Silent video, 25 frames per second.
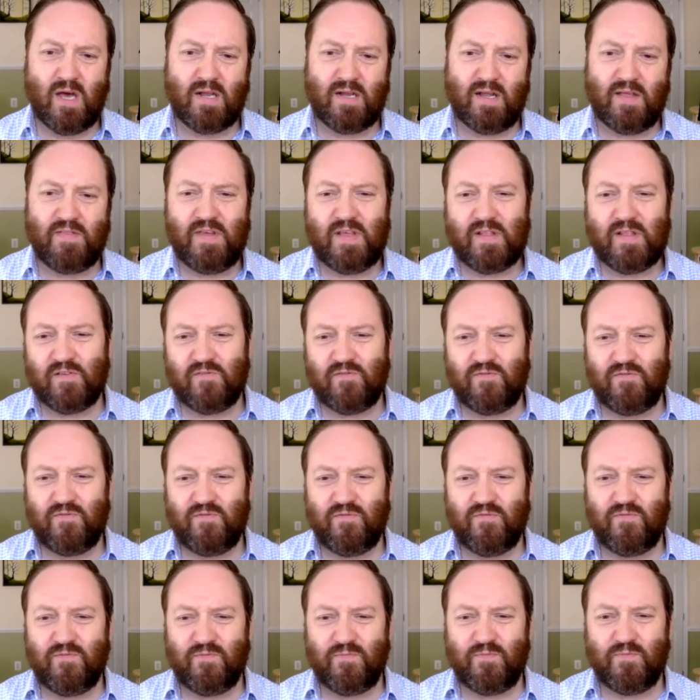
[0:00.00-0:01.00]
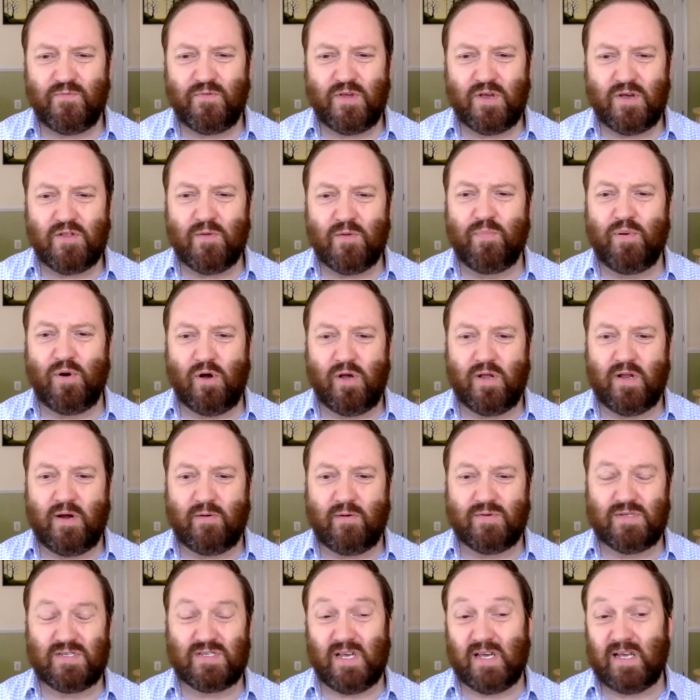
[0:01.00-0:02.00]
And I think the other point I
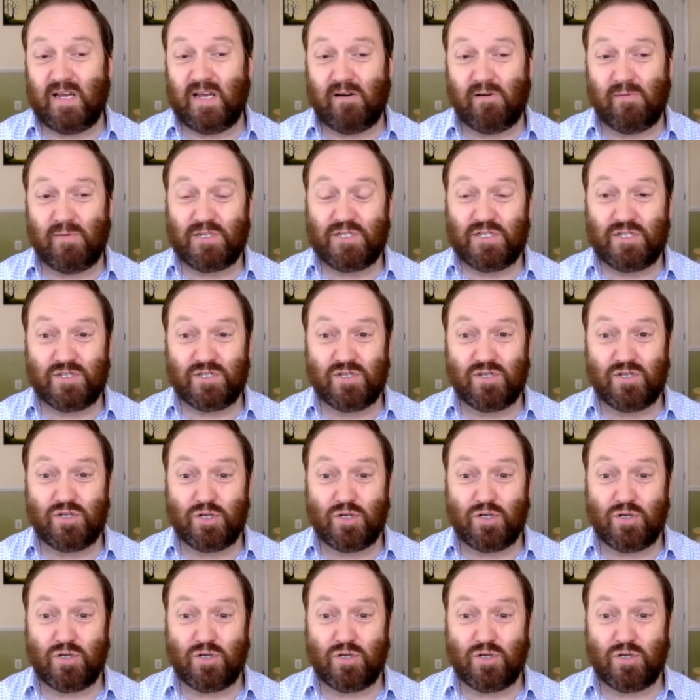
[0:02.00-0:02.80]
would say, Gary, which is